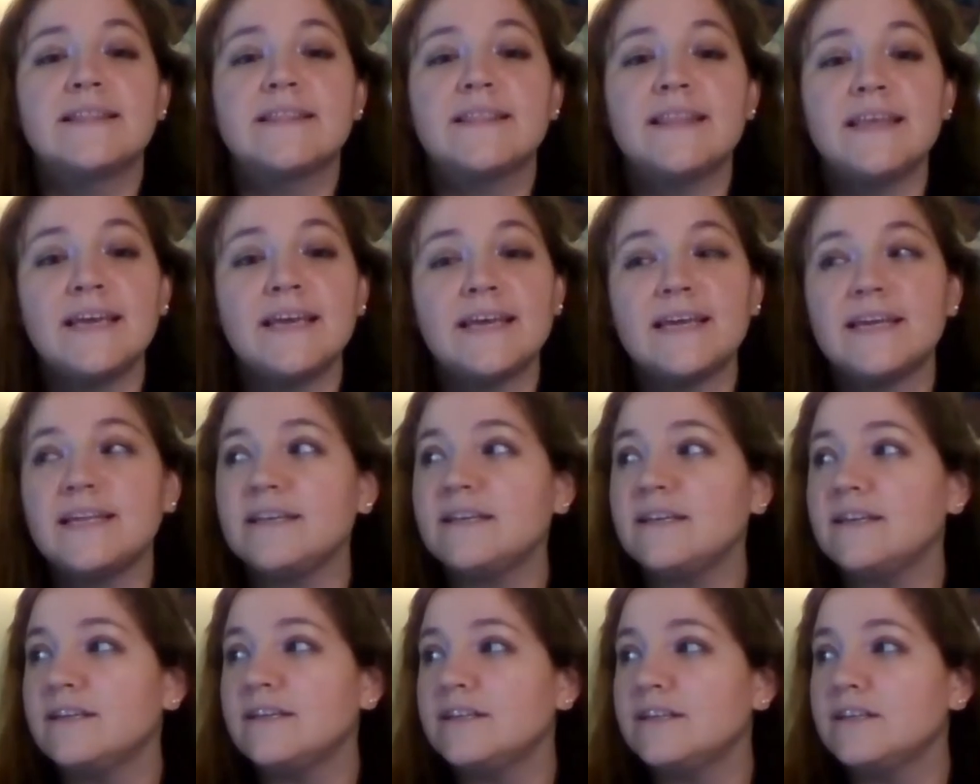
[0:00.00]

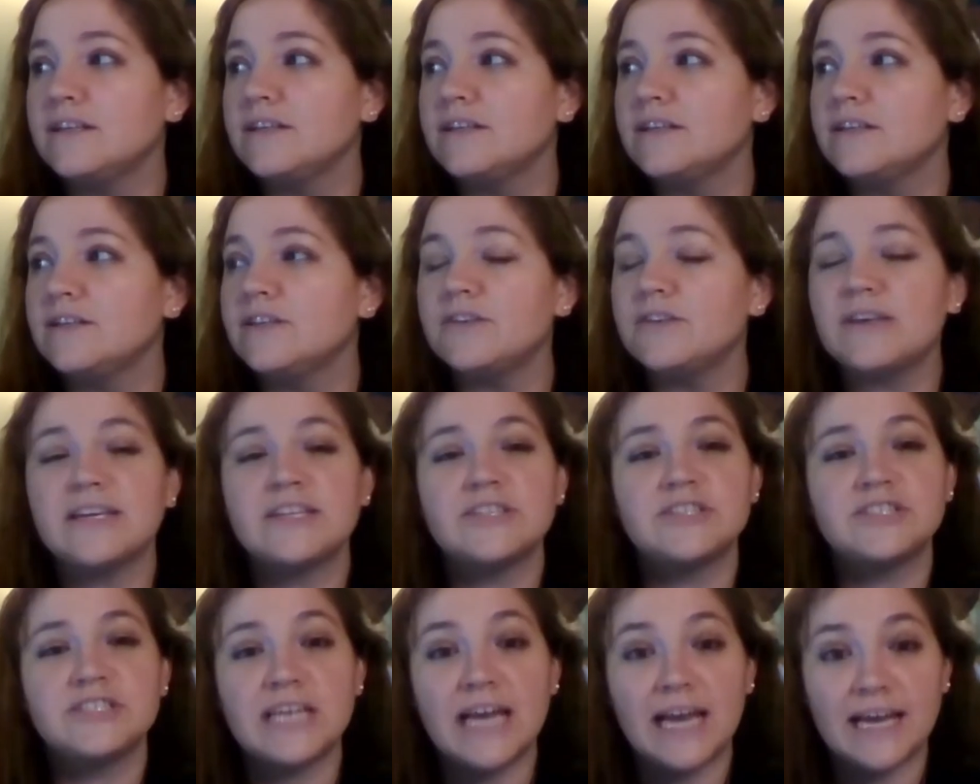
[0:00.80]
Then you
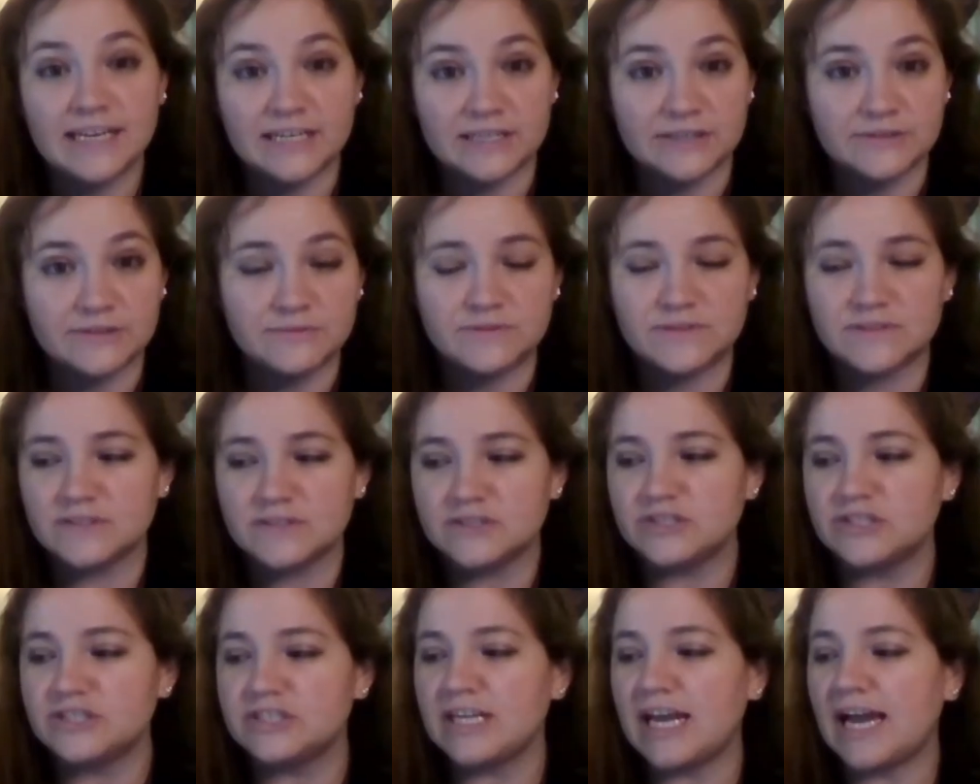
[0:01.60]
get shadows.
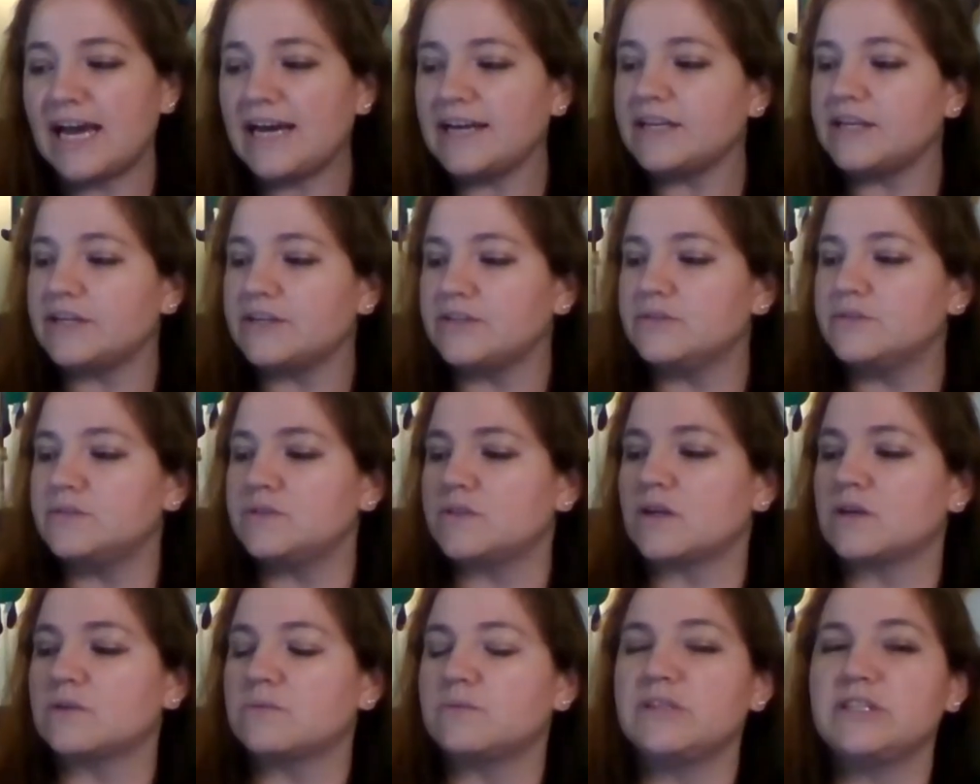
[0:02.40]

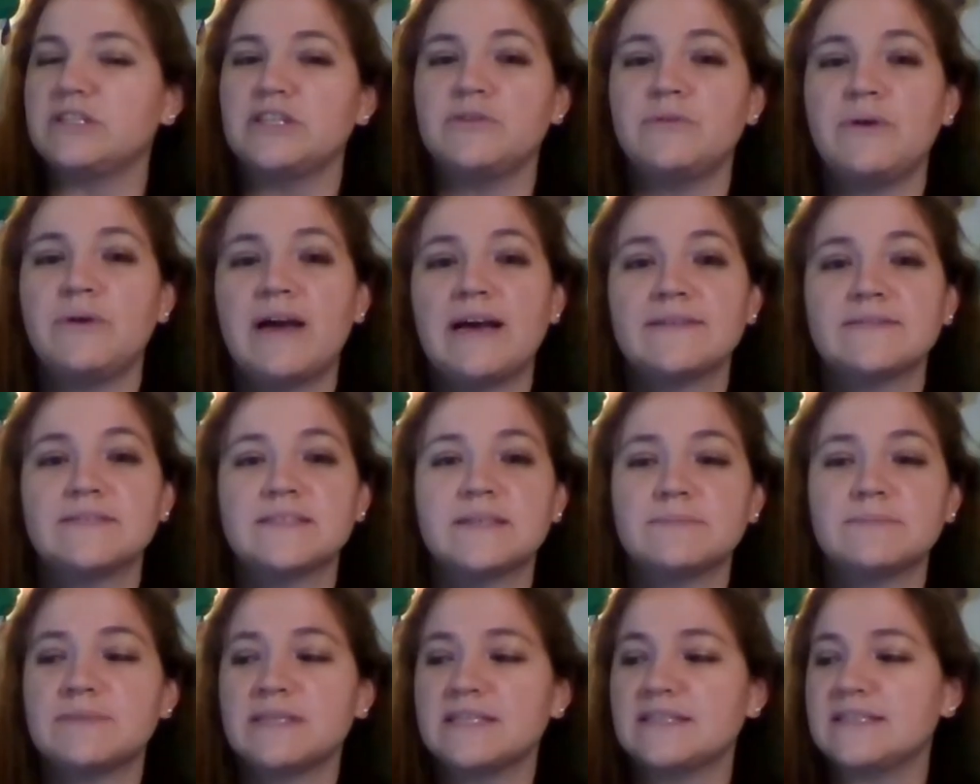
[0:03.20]
Shadows are when you have
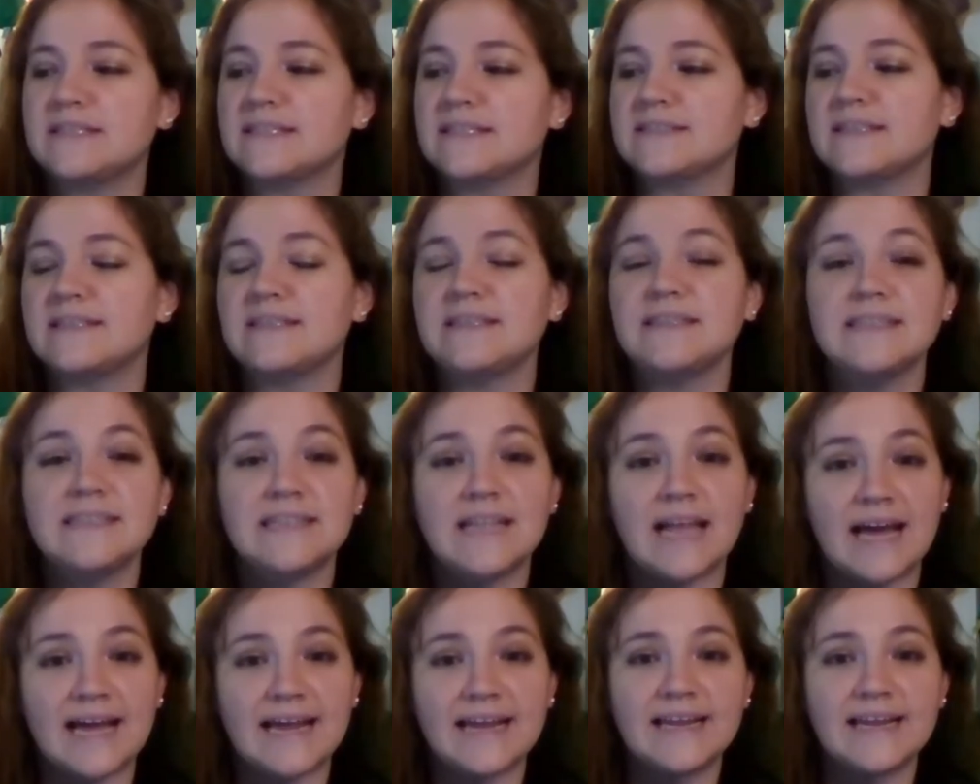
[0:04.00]
something that's a
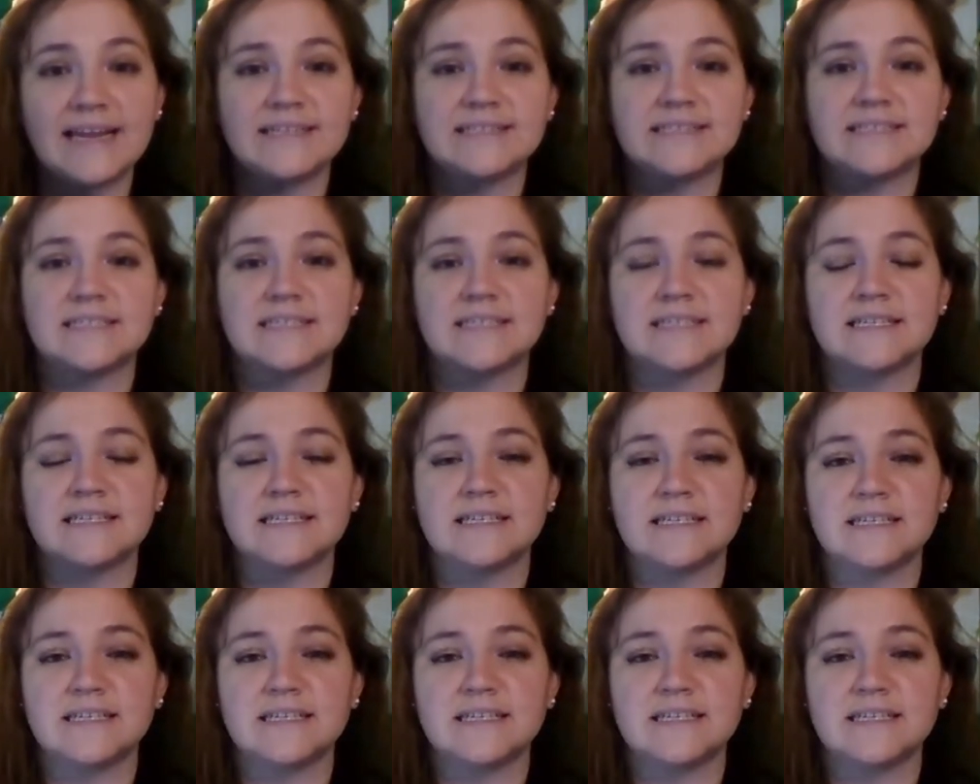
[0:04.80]
light.